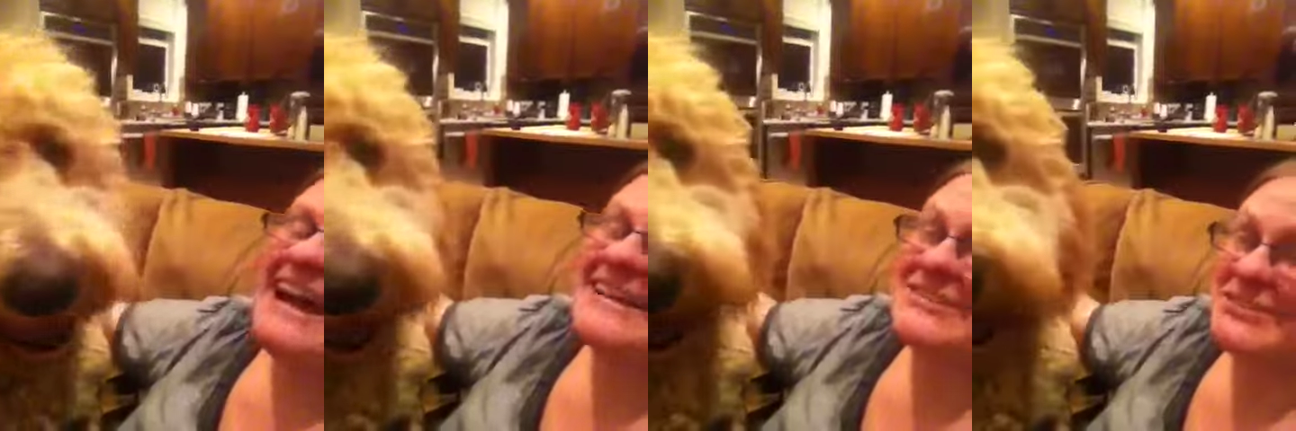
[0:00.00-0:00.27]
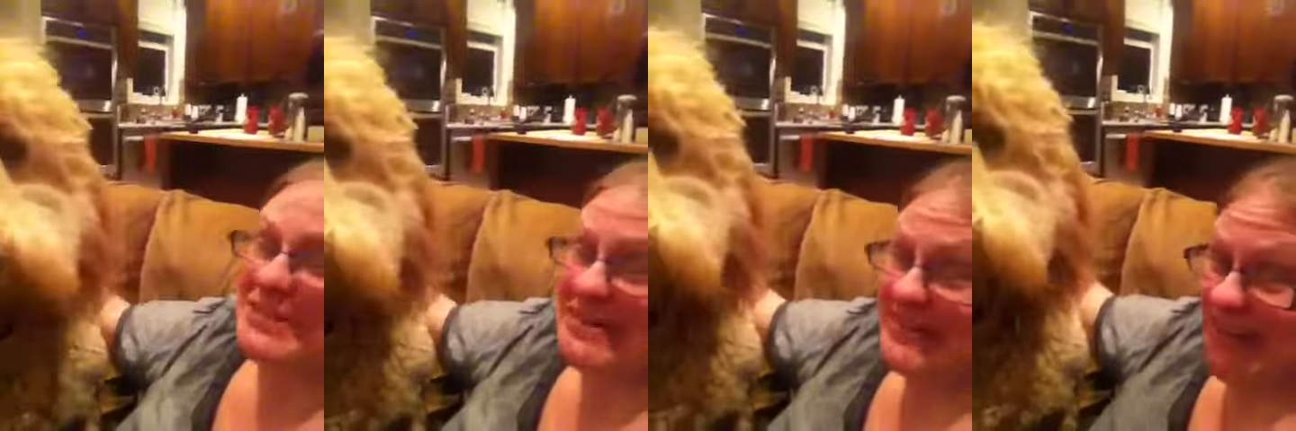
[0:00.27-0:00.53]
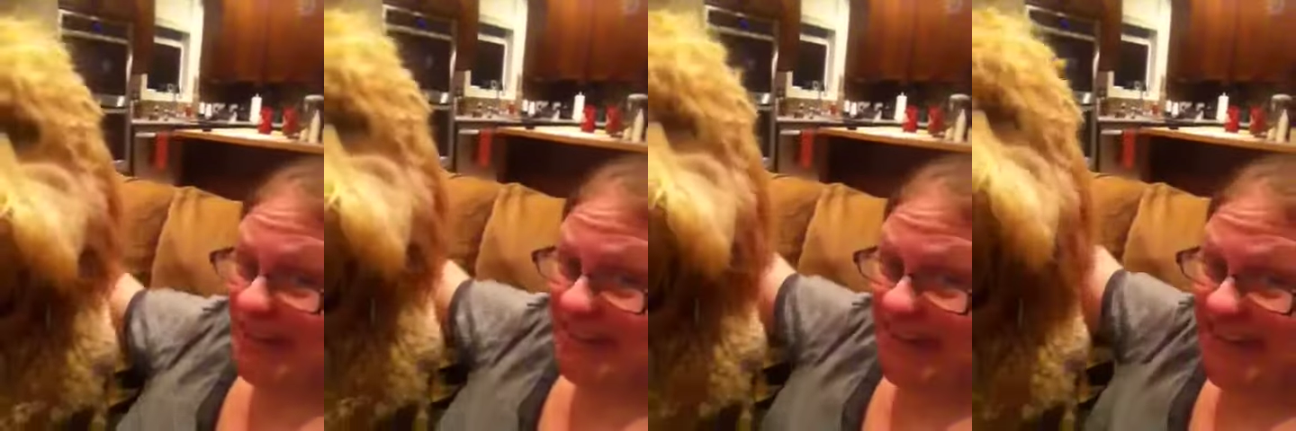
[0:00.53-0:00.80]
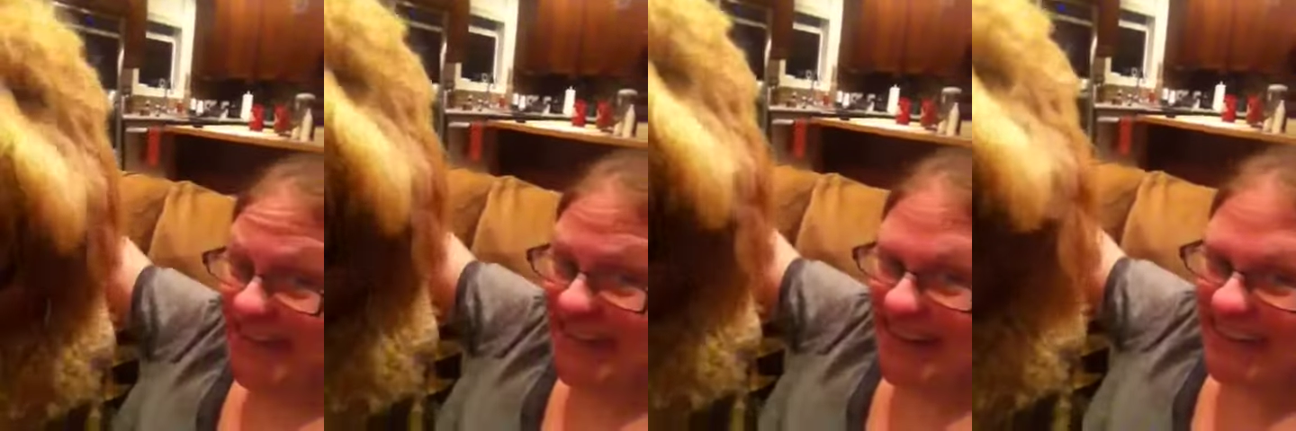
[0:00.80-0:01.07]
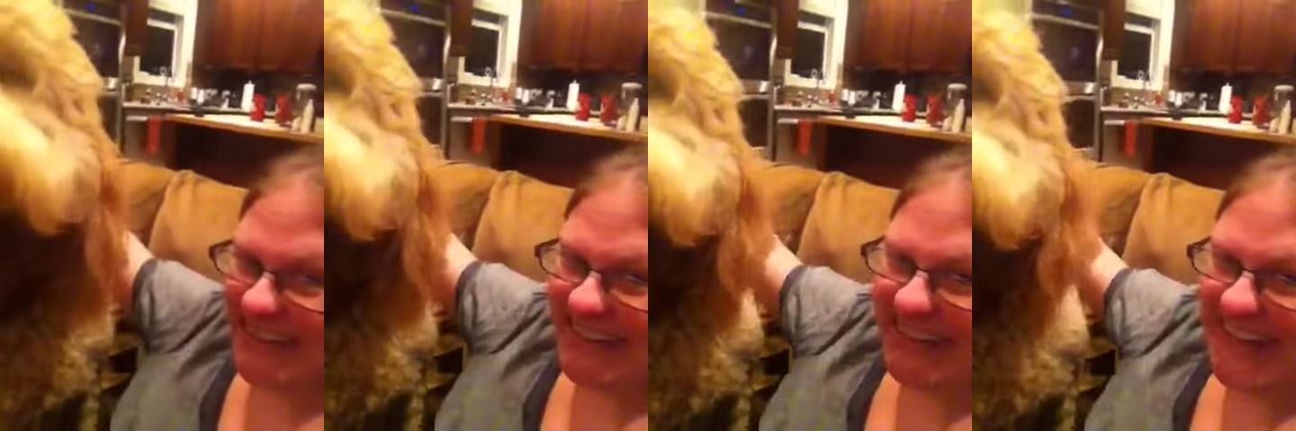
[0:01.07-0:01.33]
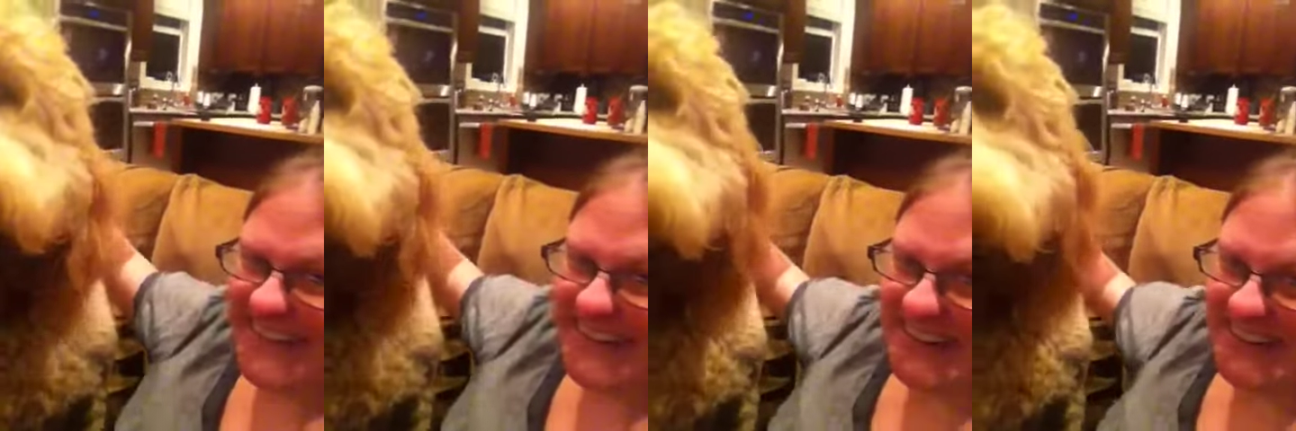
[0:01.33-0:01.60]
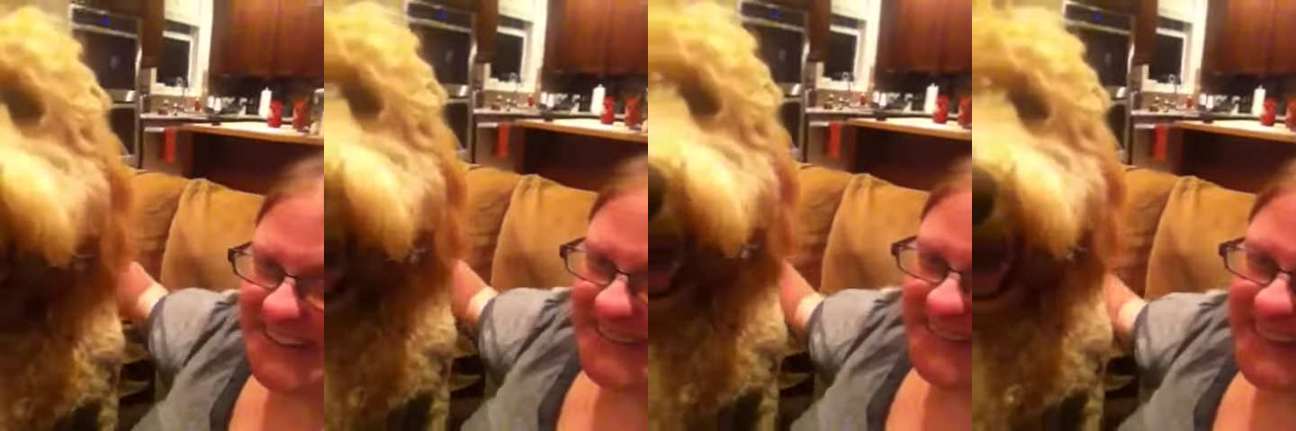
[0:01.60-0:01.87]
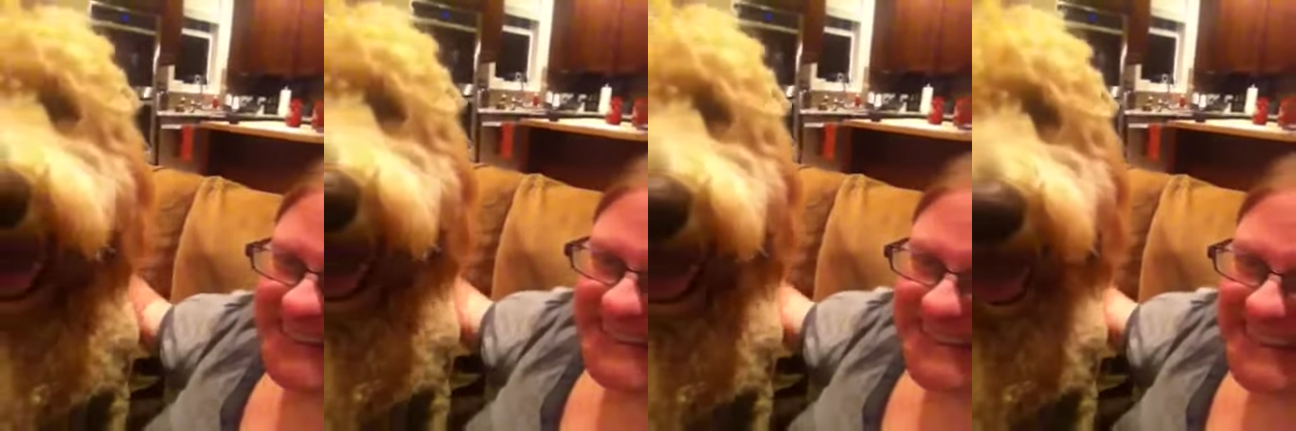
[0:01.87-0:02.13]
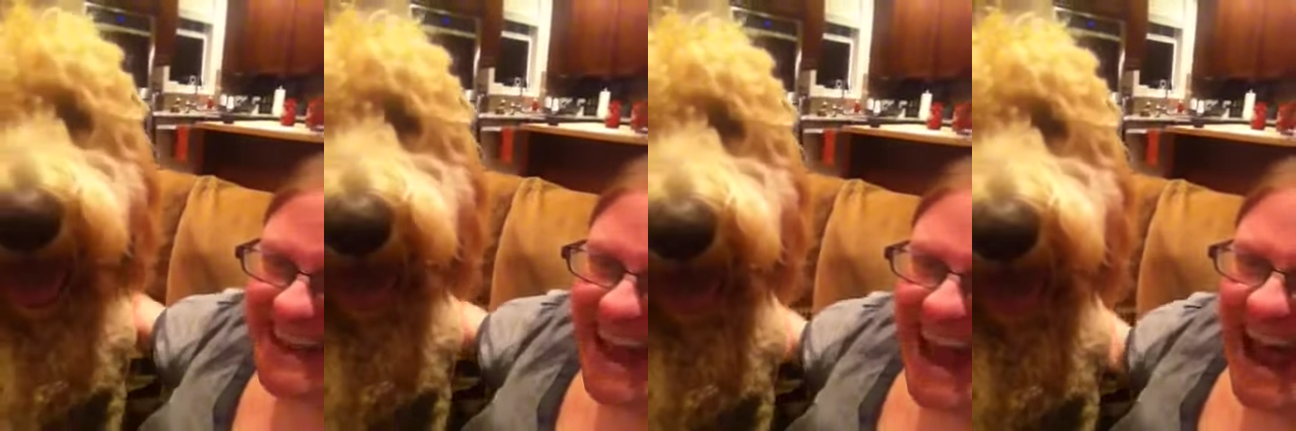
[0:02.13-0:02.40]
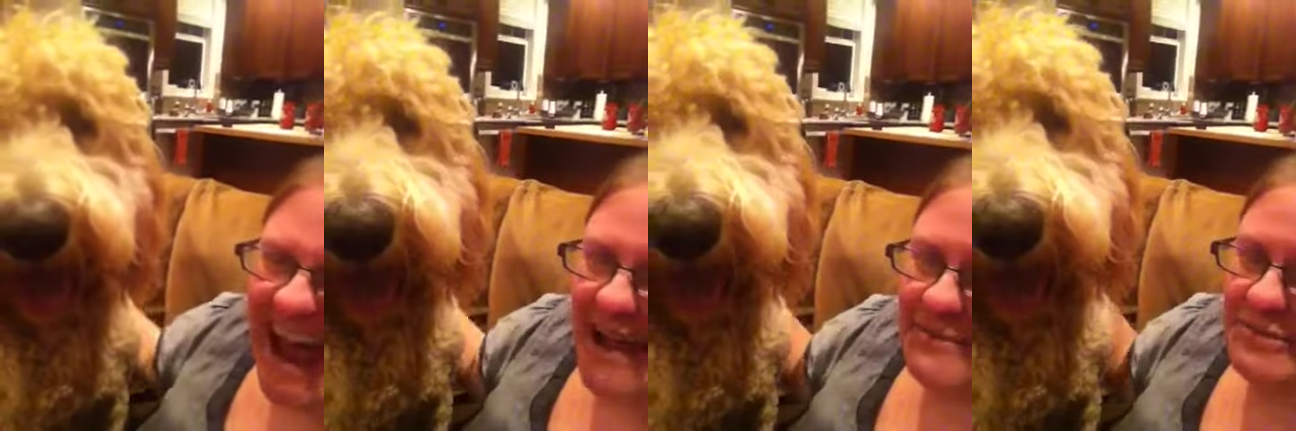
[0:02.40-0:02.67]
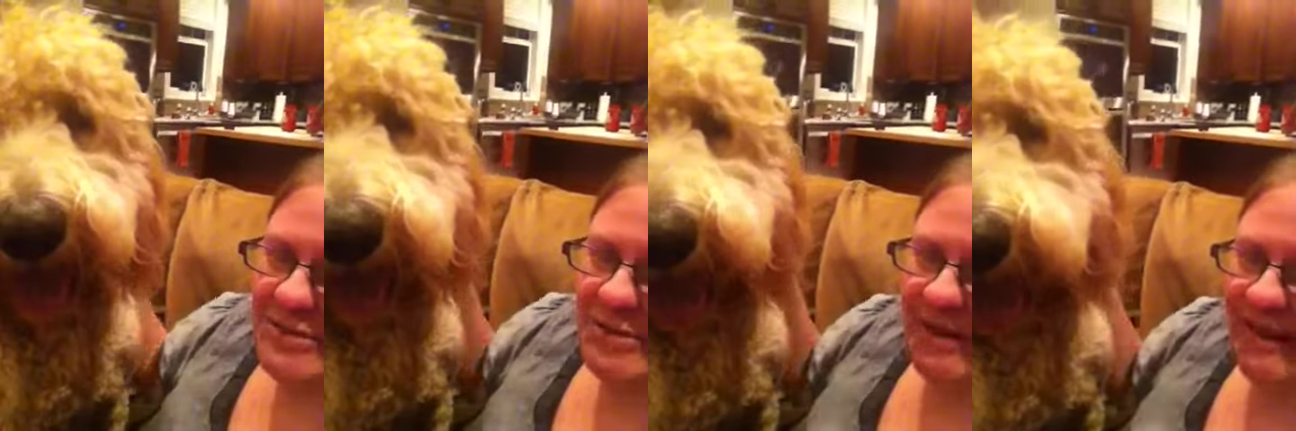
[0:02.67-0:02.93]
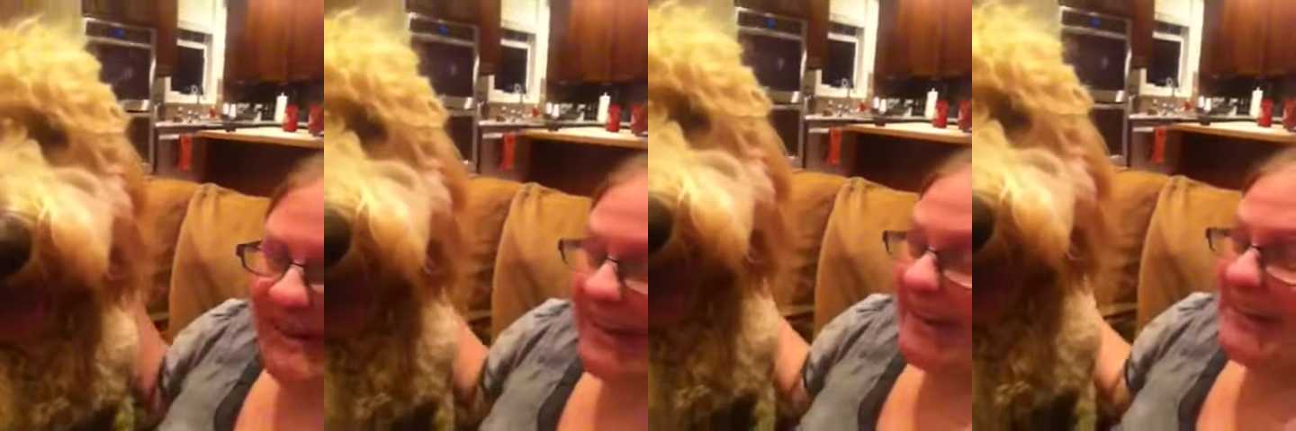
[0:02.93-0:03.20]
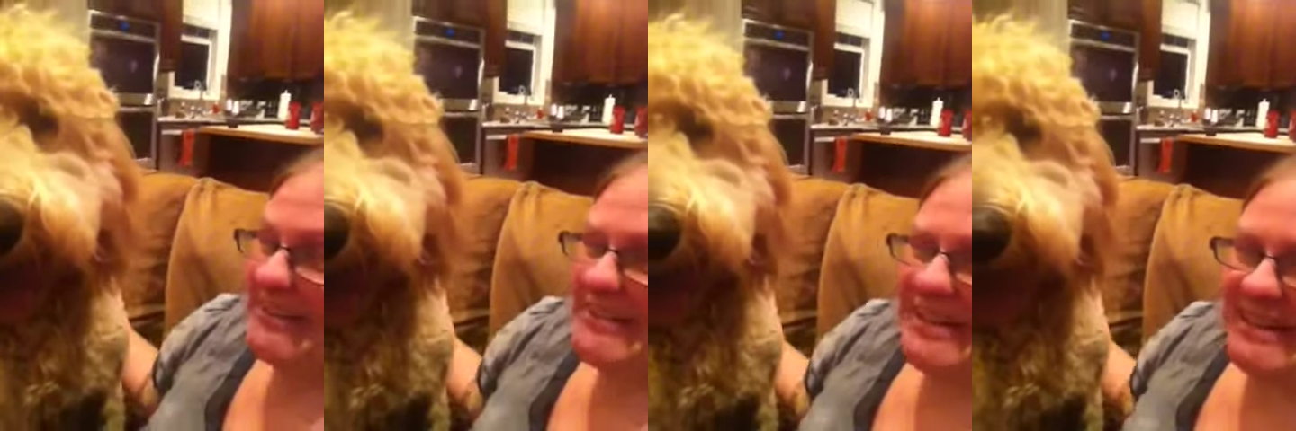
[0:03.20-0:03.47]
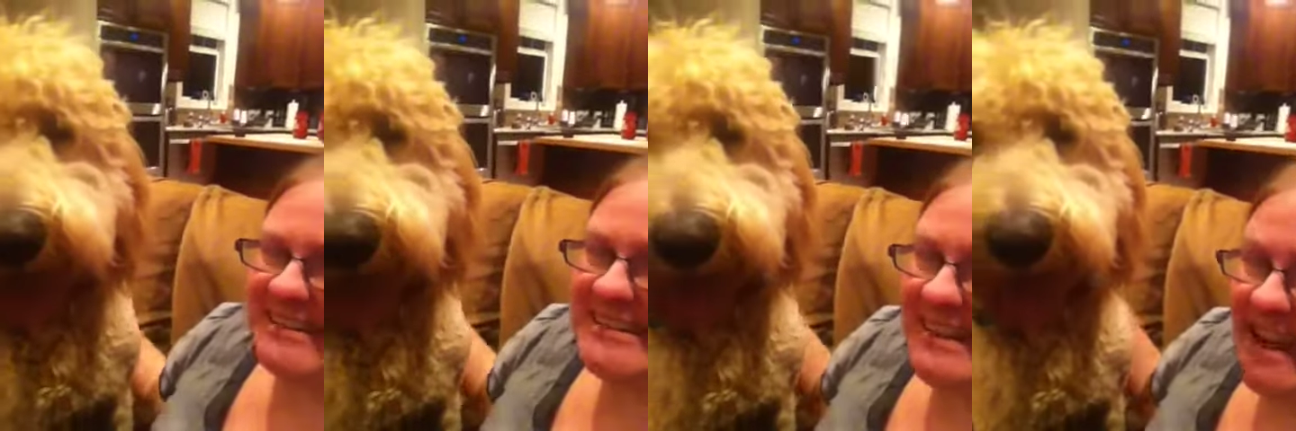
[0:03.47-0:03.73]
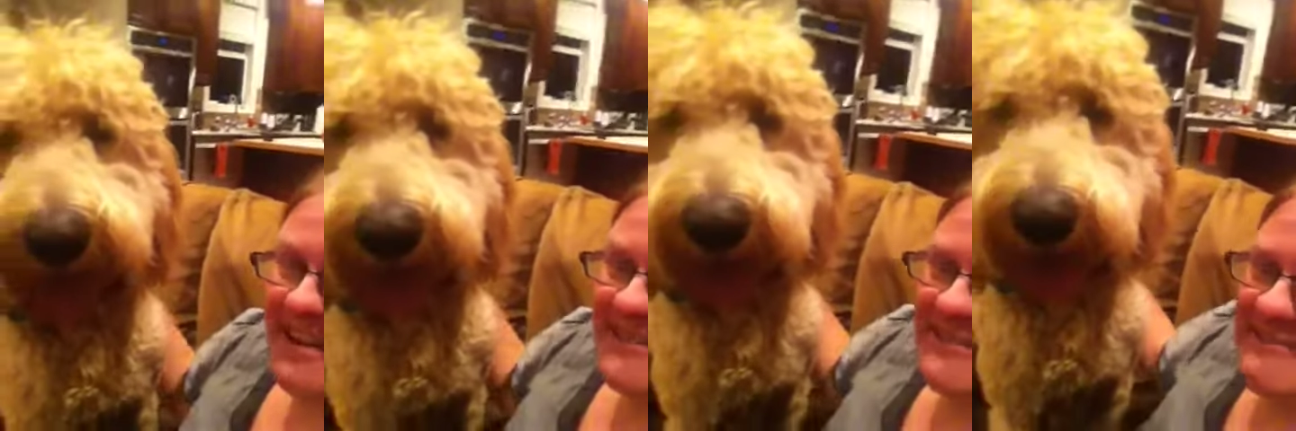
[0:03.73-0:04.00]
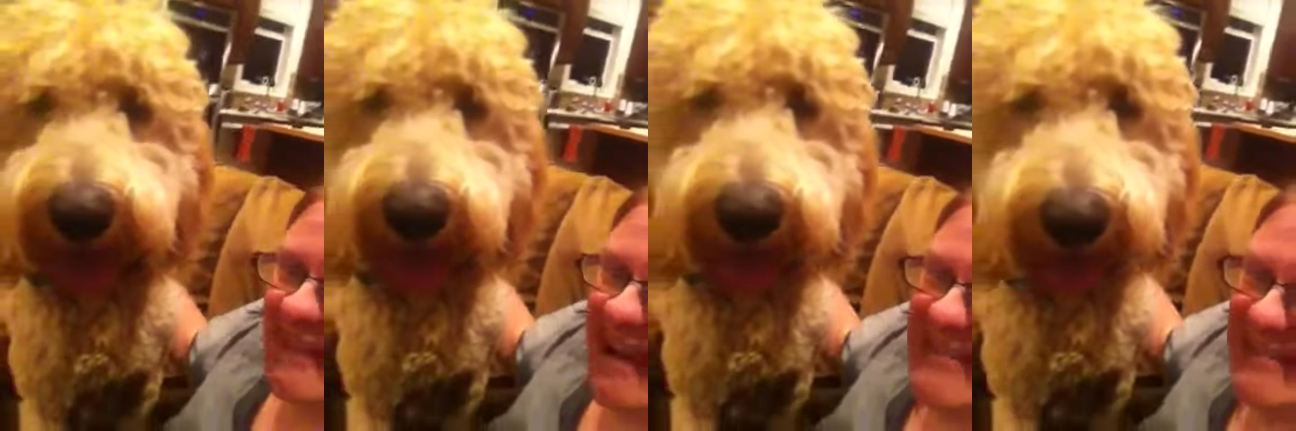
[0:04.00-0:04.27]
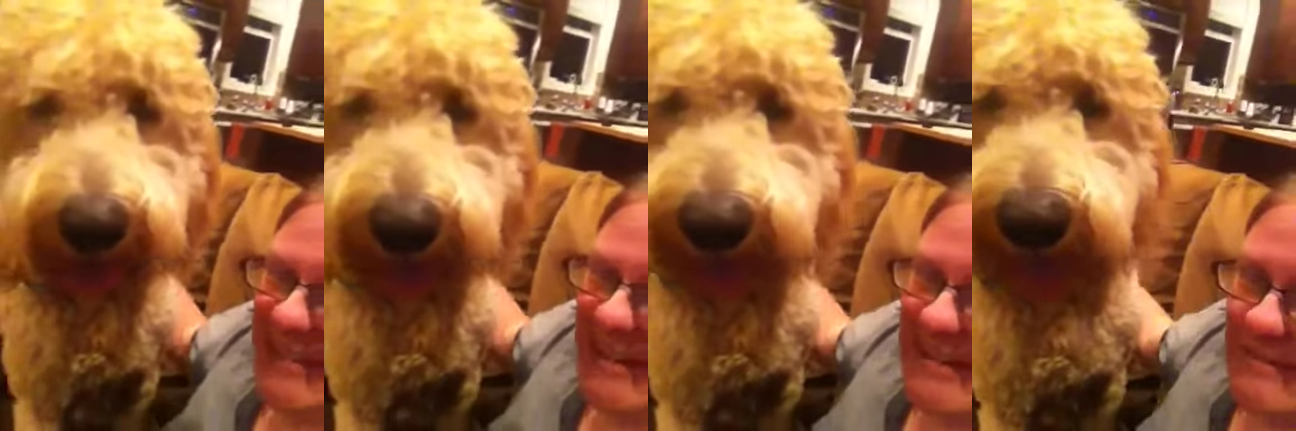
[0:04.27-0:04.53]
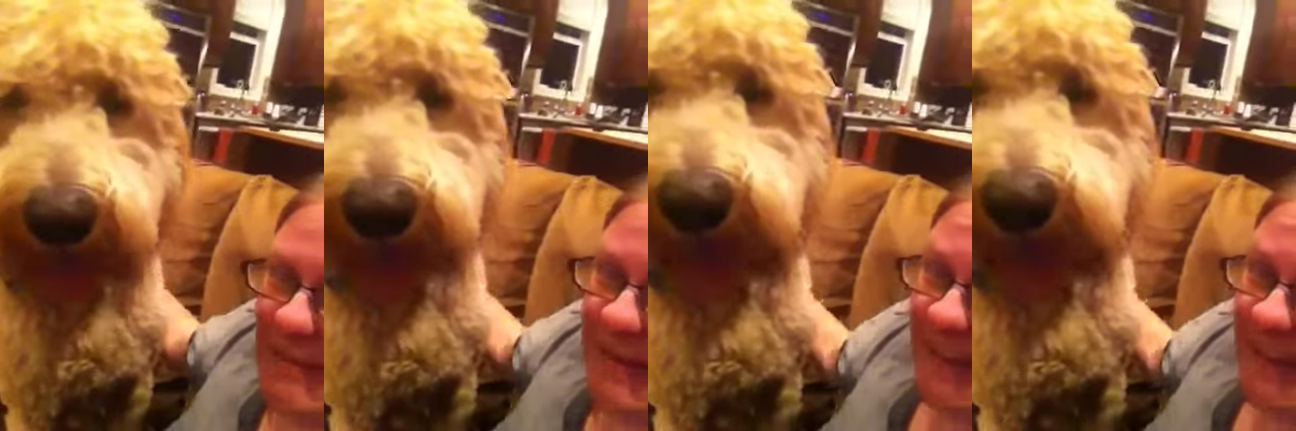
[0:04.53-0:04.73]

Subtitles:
(no speaker visible)